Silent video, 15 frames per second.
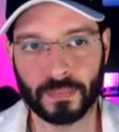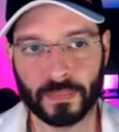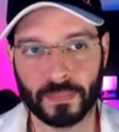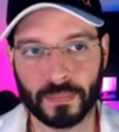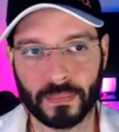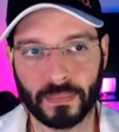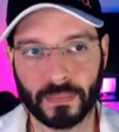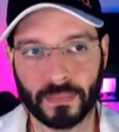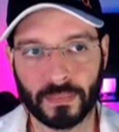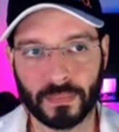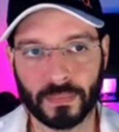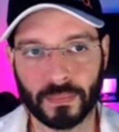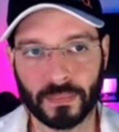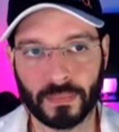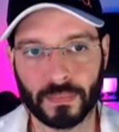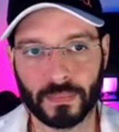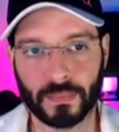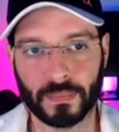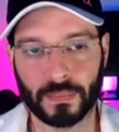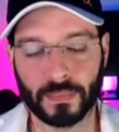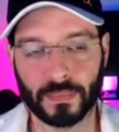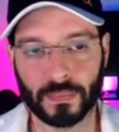
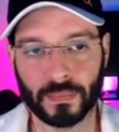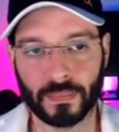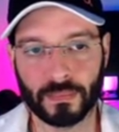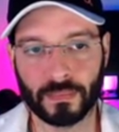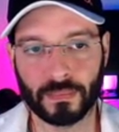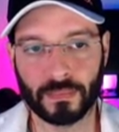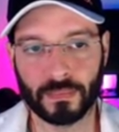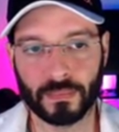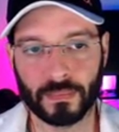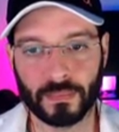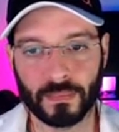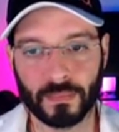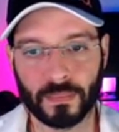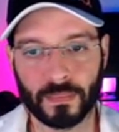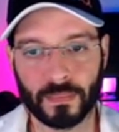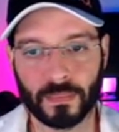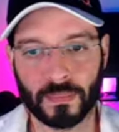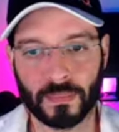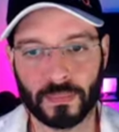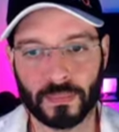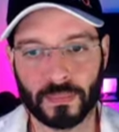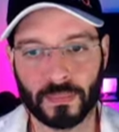
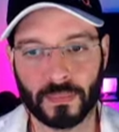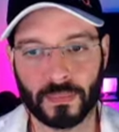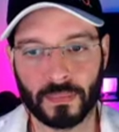(not speaking)